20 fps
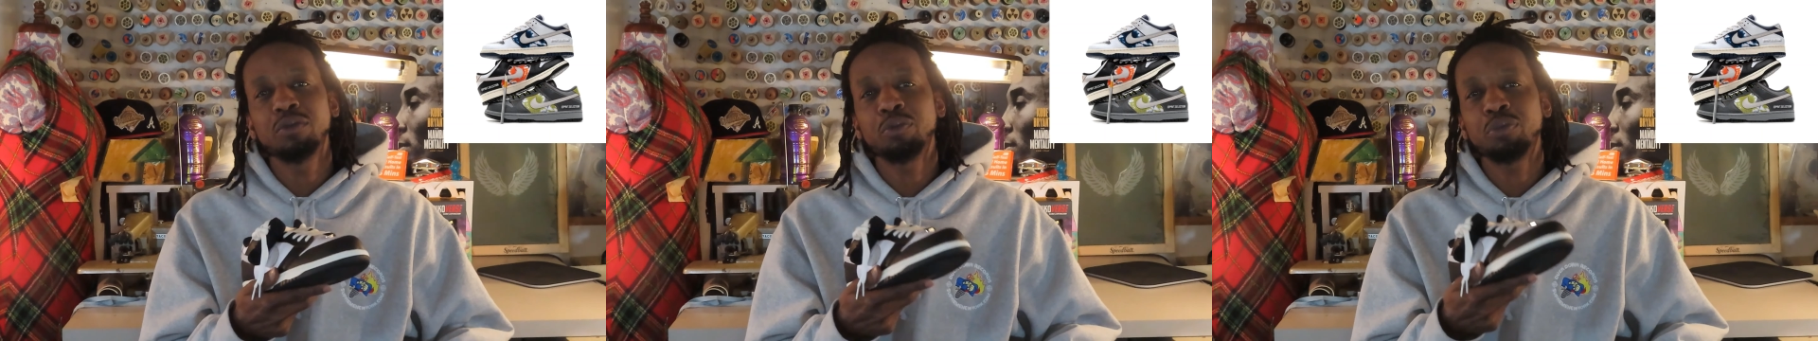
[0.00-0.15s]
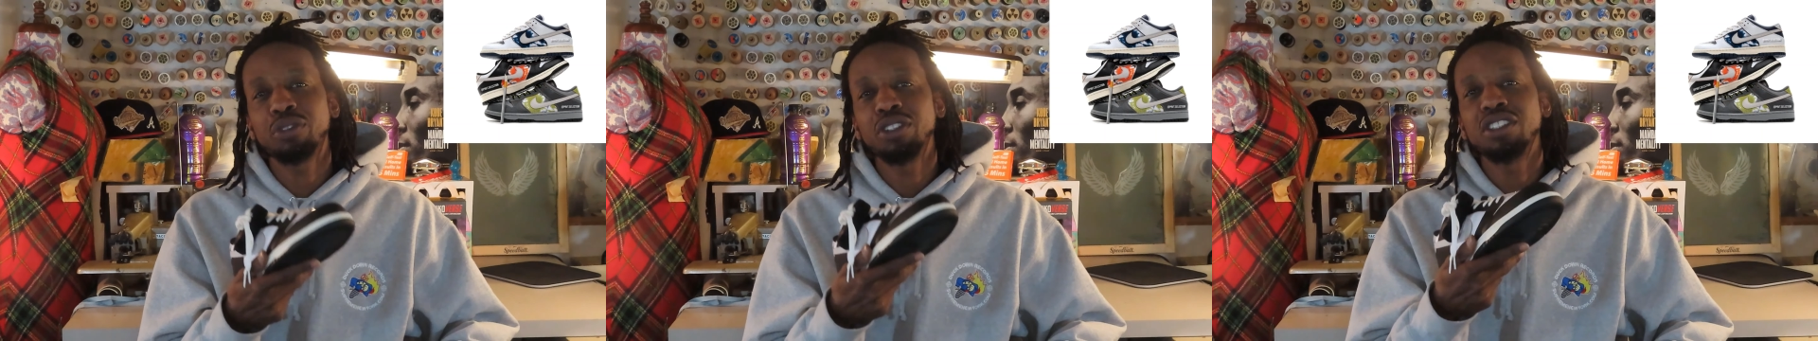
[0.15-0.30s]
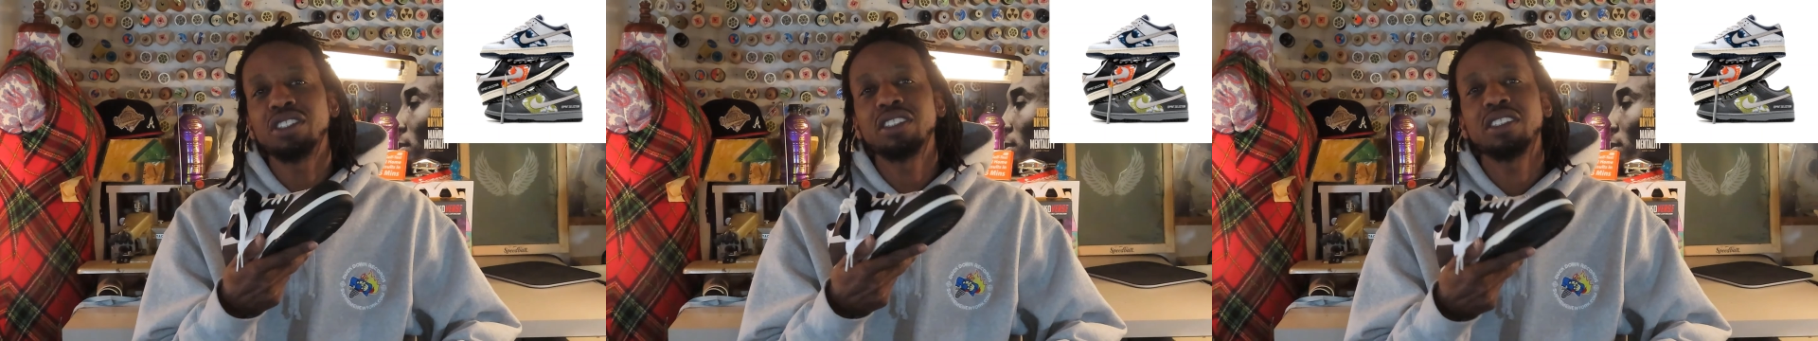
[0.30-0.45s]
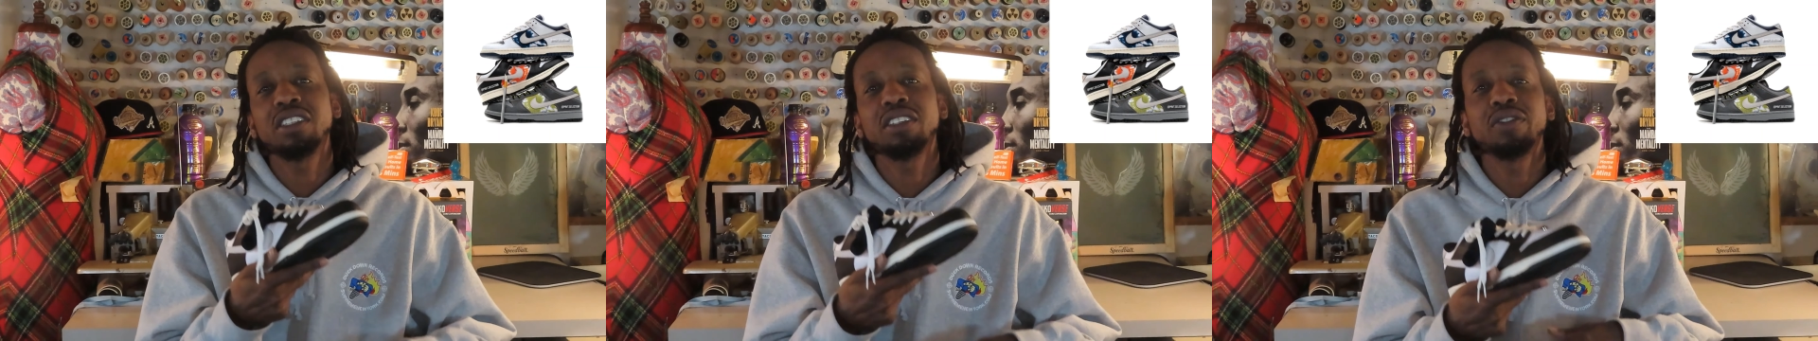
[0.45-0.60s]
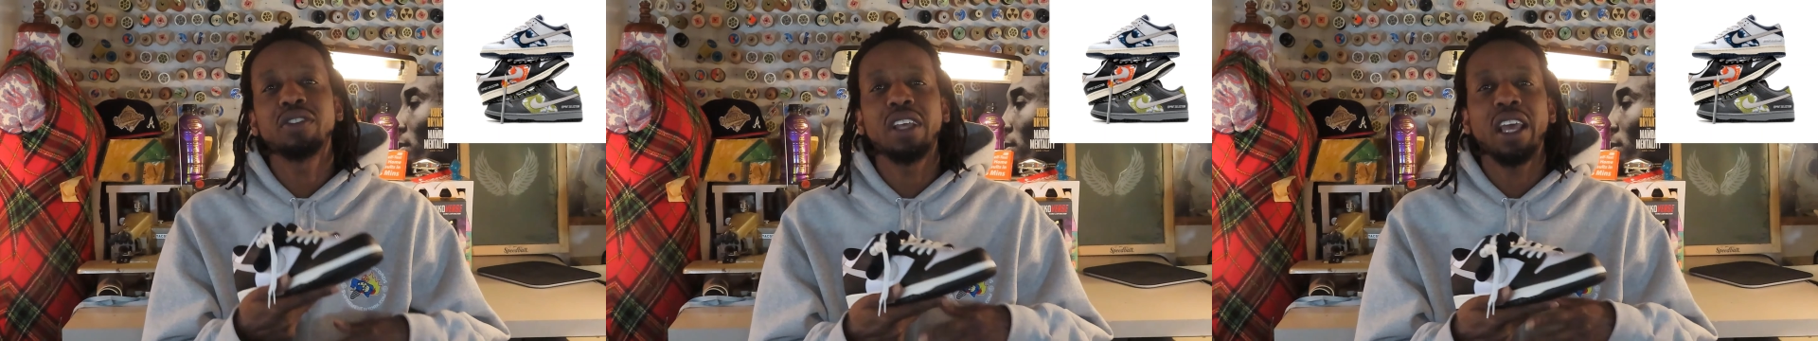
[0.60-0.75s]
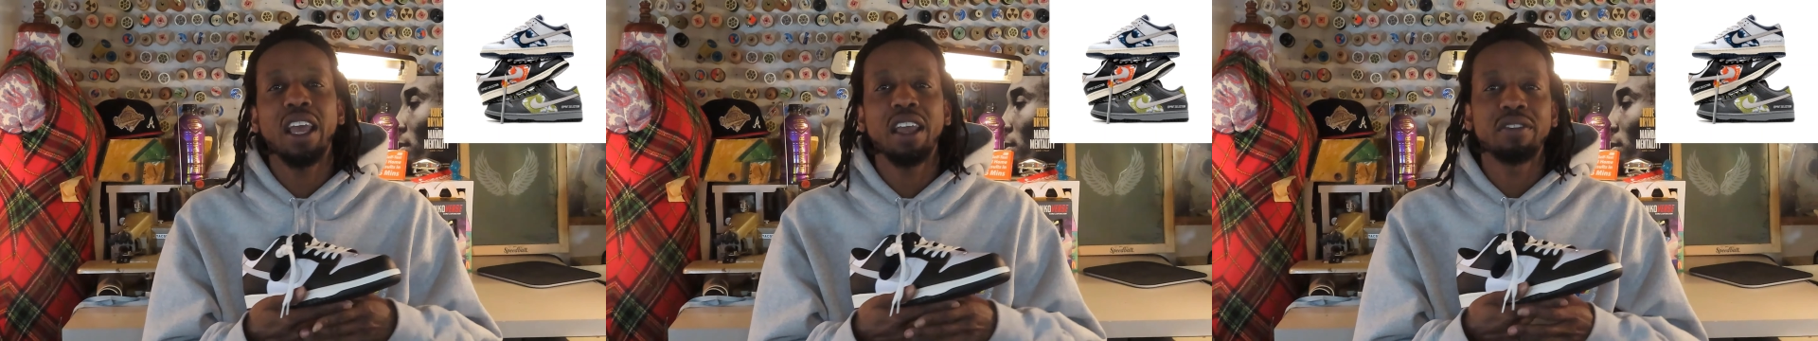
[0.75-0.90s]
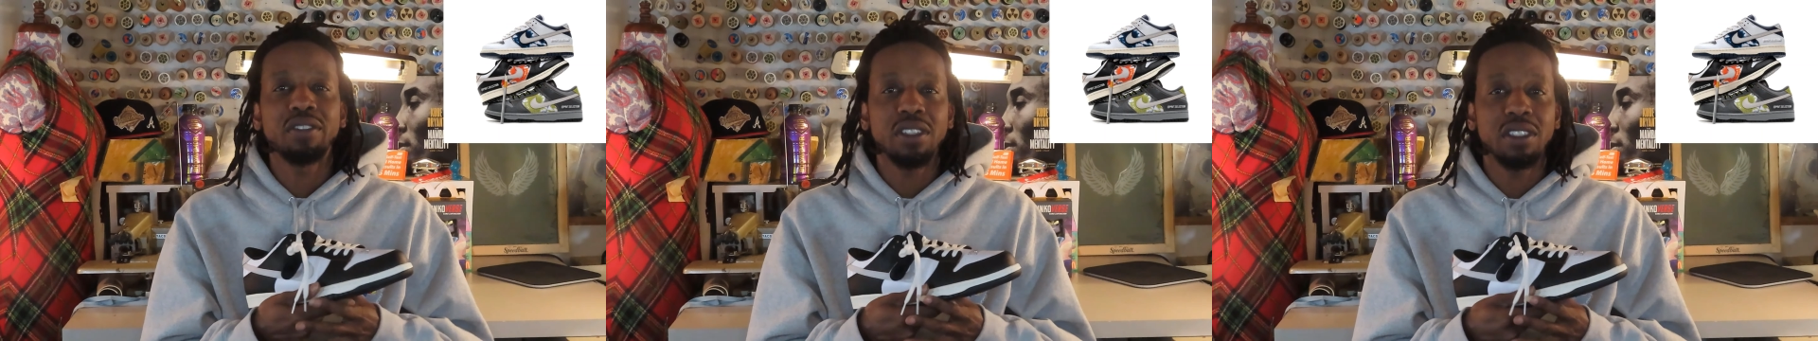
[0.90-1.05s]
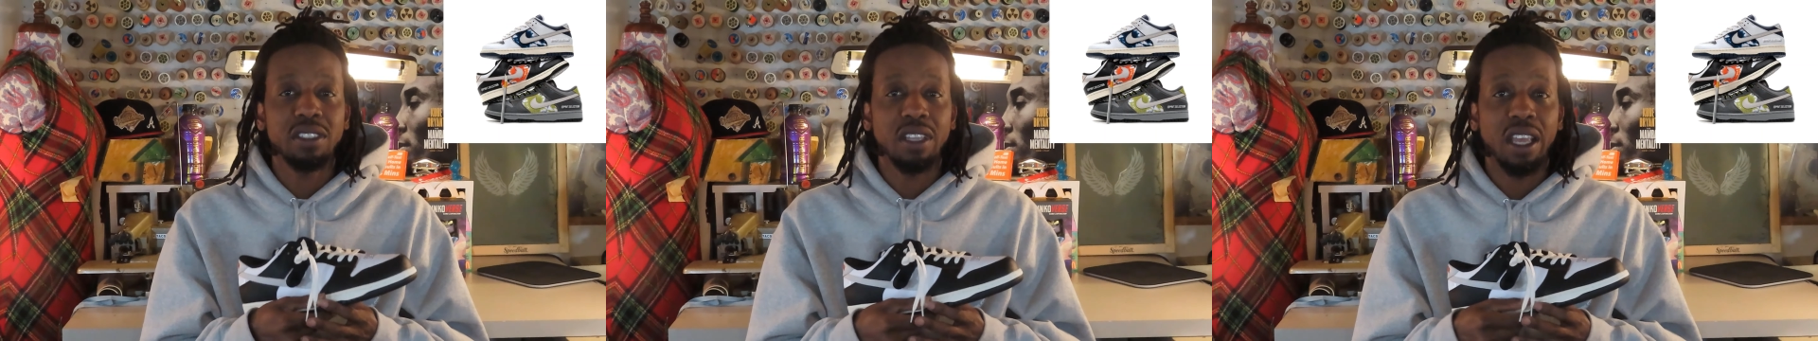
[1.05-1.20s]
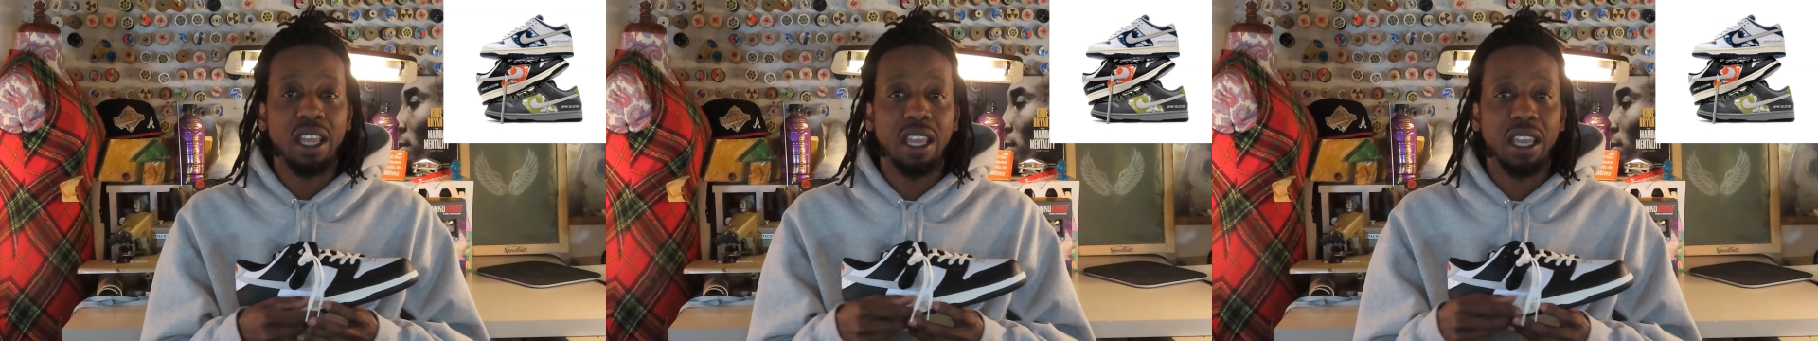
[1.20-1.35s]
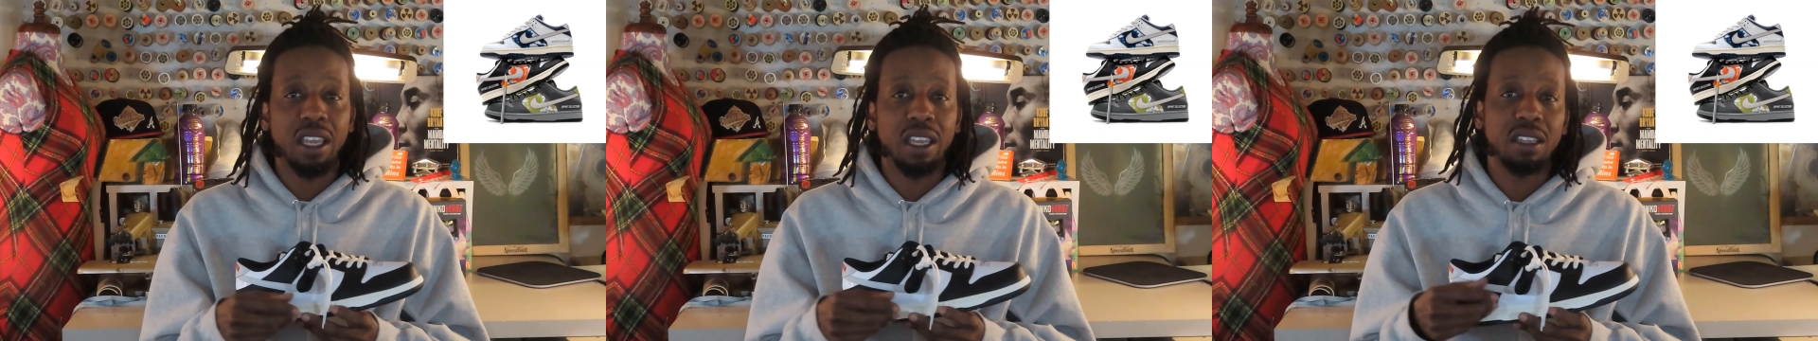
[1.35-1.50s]
appreciative to have these
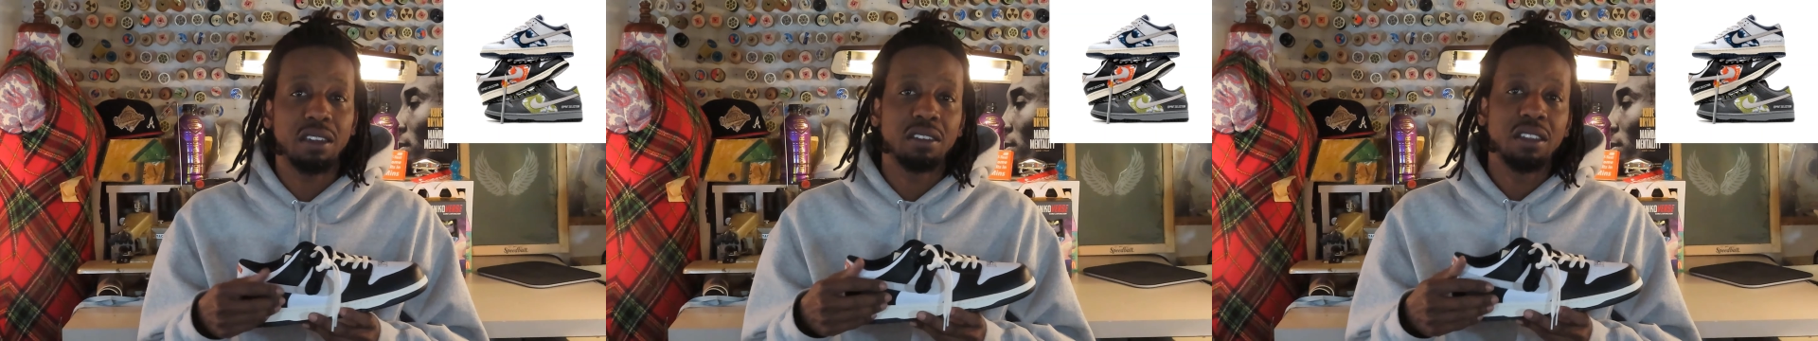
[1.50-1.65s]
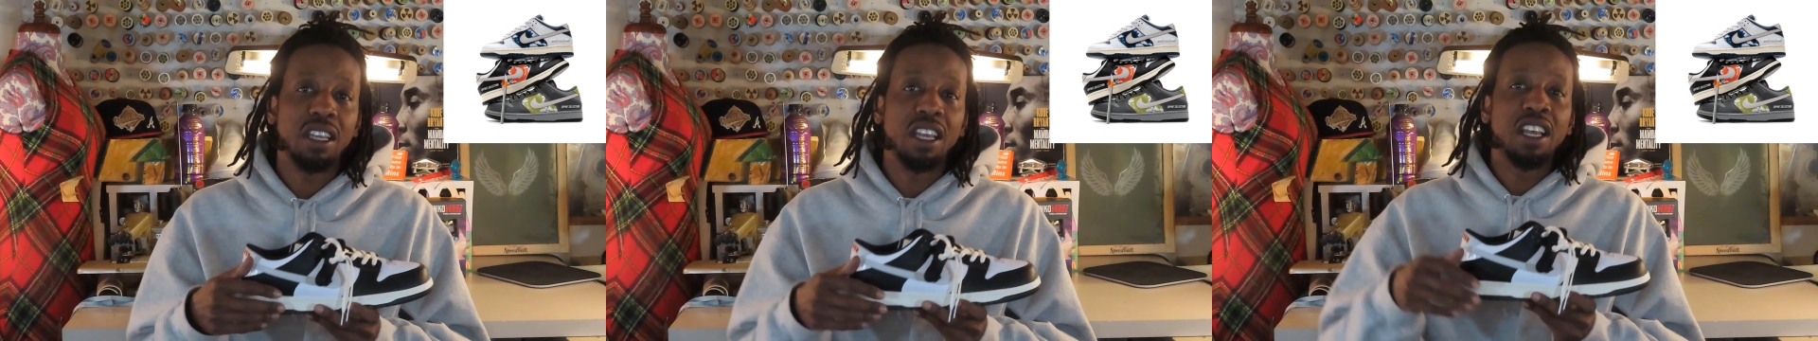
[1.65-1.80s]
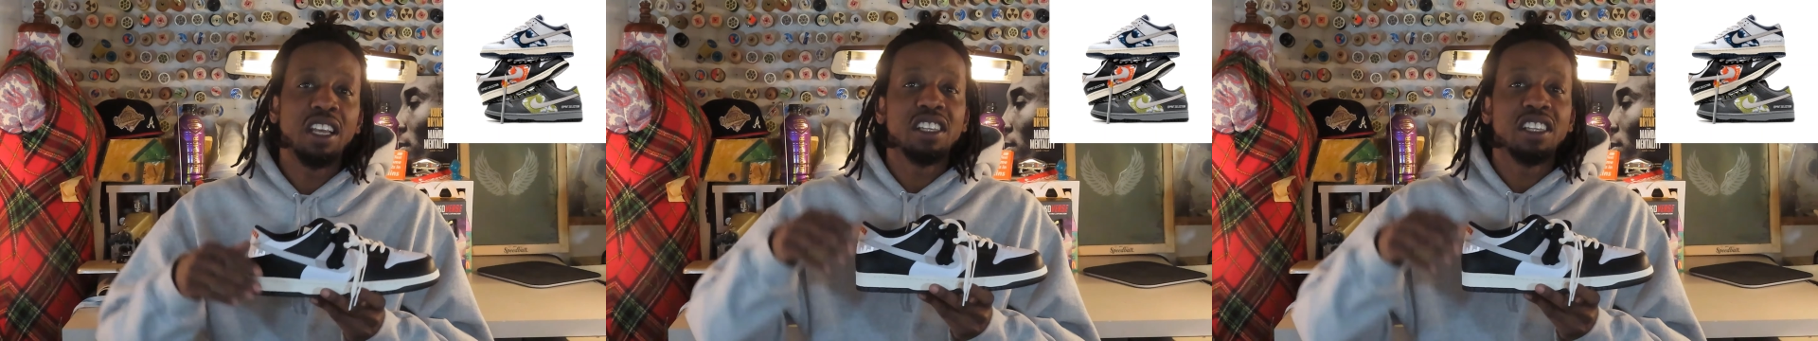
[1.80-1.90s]
in hand.